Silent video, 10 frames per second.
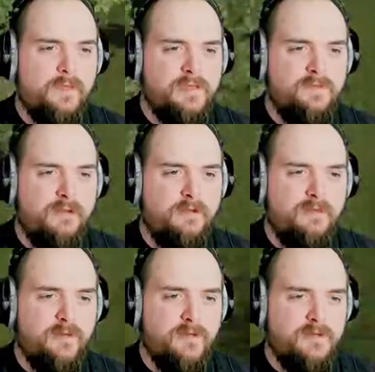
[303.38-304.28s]
that's very
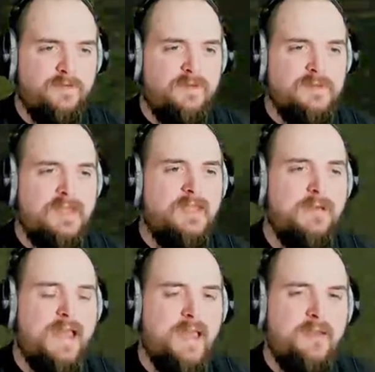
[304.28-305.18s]
fast. I've taken
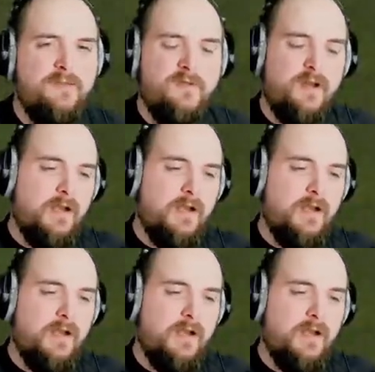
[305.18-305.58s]
my hand off the